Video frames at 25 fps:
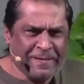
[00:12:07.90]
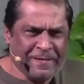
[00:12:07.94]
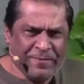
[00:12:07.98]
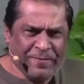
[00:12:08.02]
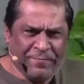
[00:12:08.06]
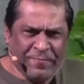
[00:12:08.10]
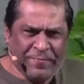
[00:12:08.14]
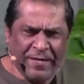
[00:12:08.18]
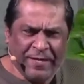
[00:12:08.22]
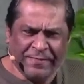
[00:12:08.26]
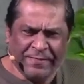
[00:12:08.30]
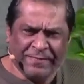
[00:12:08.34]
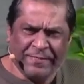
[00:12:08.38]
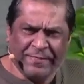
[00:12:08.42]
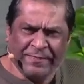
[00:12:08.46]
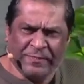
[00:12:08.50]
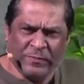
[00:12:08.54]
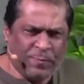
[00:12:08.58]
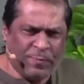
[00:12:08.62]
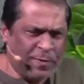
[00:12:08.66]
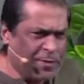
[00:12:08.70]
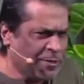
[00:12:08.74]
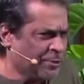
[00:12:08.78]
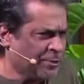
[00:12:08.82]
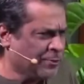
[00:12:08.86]
There's a
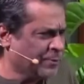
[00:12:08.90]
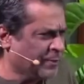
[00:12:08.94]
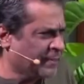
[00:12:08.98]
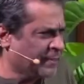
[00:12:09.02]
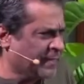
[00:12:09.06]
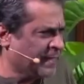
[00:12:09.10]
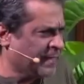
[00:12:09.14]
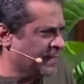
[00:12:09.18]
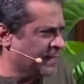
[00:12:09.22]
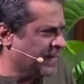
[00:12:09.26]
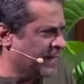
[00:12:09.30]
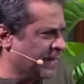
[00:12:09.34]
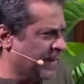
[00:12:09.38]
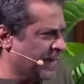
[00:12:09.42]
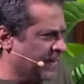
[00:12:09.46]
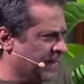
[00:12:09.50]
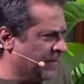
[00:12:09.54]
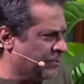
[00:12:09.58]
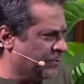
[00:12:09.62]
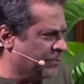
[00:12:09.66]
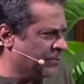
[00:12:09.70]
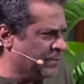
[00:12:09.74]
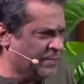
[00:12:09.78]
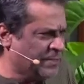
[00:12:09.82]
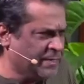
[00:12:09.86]
spiritual thing that I need
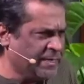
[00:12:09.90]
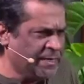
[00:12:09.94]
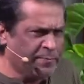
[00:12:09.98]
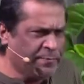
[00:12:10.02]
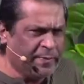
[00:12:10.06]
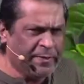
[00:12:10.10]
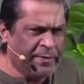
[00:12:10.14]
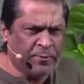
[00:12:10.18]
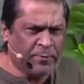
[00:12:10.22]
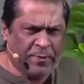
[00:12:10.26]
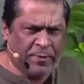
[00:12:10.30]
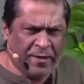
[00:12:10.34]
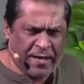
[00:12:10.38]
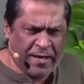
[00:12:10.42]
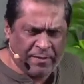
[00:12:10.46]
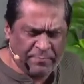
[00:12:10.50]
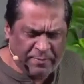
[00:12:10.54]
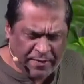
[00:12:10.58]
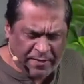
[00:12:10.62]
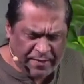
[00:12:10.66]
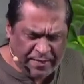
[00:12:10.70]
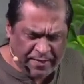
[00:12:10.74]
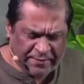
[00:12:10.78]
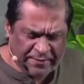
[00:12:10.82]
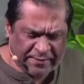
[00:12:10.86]
to deal with or come
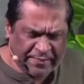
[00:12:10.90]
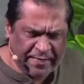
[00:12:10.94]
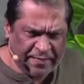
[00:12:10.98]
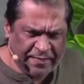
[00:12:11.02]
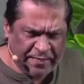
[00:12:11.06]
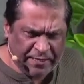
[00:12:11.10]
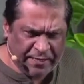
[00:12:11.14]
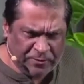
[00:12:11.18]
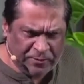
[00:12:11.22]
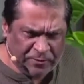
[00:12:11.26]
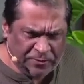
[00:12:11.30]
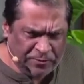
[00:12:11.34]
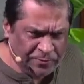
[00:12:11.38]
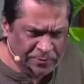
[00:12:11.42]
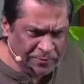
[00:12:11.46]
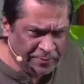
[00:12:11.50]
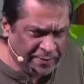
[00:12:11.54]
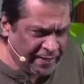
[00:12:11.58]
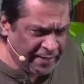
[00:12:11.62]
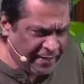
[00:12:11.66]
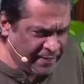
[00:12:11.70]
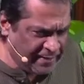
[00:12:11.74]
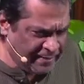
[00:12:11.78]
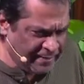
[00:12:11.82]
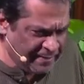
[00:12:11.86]
against. I need to do
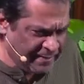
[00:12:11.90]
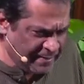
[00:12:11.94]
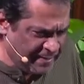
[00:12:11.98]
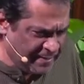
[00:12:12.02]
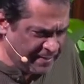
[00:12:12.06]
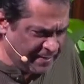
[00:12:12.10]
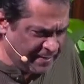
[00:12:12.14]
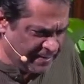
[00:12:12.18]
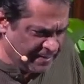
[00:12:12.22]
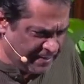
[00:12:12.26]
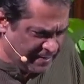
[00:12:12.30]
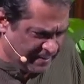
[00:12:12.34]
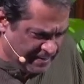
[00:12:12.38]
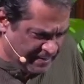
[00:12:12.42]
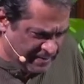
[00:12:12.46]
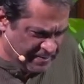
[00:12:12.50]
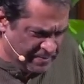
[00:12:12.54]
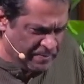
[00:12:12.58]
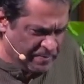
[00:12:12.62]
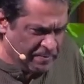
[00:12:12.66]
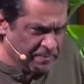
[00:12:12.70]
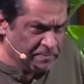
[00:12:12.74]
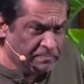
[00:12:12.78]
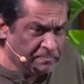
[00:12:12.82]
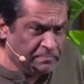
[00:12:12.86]
that.
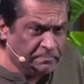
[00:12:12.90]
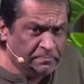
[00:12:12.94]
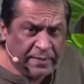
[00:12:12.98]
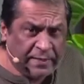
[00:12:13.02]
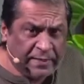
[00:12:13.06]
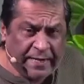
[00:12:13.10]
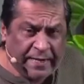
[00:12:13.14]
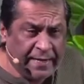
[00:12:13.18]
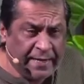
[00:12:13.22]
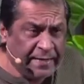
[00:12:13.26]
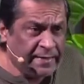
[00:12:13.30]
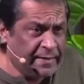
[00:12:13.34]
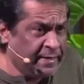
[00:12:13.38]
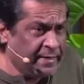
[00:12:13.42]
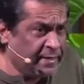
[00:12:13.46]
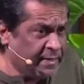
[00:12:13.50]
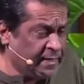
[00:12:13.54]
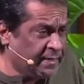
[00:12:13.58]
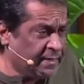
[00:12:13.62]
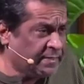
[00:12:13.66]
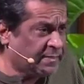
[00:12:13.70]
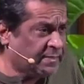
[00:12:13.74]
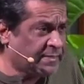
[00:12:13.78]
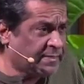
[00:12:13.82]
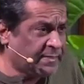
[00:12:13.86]
But at
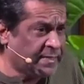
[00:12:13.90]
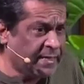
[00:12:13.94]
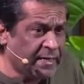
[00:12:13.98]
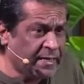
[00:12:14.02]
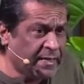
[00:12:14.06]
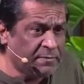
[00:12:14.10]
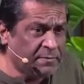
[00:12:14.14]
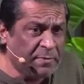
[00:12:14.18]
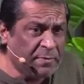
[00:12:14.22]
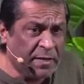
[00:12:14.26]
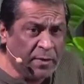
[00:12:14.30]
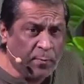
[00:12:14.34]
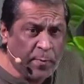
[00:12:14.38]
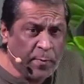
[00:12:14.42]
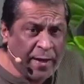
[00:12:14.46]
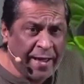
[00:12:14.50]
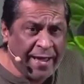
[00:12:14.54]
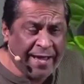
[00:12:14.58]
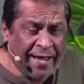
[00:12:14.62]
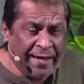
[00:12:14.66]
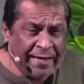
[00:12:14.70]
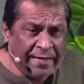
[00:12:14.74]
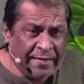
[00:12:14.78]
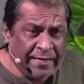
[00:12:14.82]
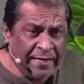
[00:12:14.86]
least tell me where
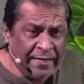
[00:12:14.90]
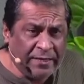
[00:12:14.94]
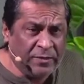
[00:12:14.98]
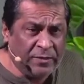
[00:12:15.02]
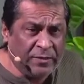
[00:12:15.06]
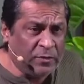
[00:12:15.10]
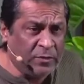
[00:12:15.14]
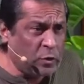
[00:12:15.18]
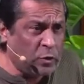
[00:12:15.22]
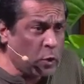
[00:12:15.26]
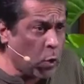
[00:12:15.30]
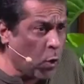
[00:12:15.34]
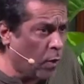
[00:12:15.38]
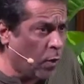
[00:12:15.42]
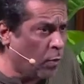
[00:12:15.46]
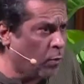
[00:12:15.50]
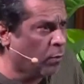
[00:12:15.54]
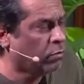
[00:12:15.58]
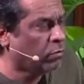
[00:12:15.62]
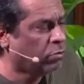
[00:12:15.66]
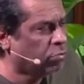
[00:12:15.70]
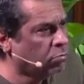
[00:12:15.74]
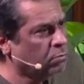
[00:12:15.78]
I need to go.